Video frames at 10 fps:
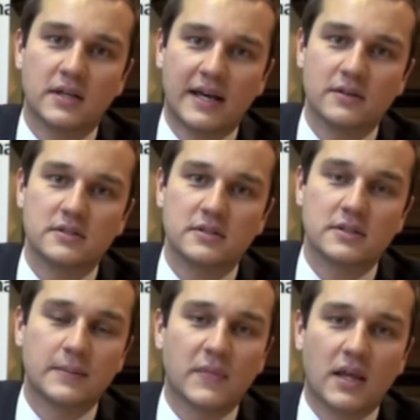
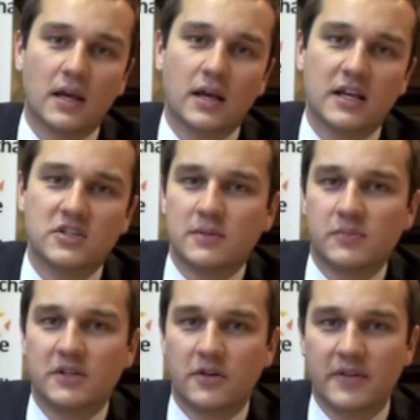houses, is
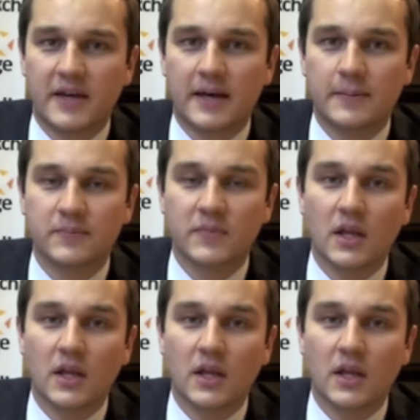simply not there.